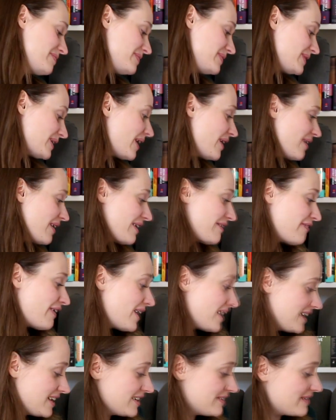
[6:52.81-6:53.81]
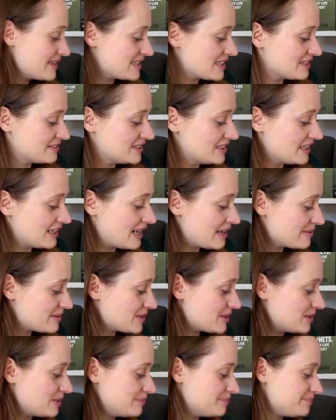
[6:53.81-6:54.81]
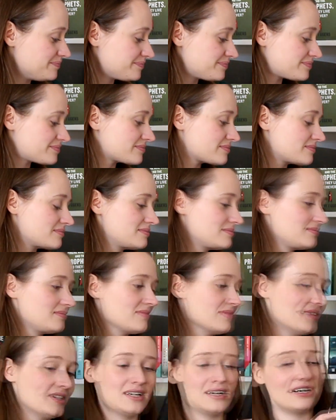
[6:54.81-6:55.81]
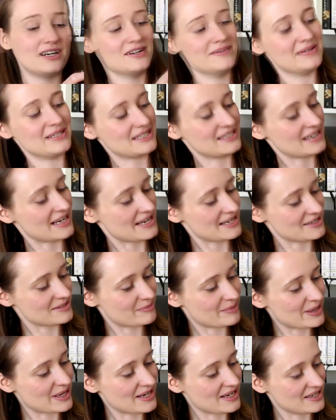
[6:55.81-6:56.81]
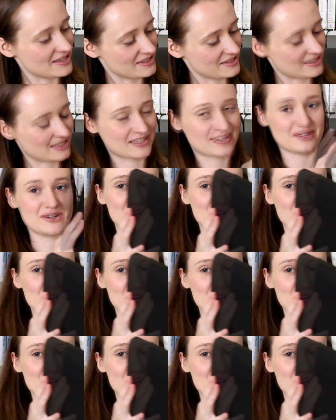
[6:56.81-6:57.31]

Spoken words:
So I finally got myself a new laptop. It's an HP like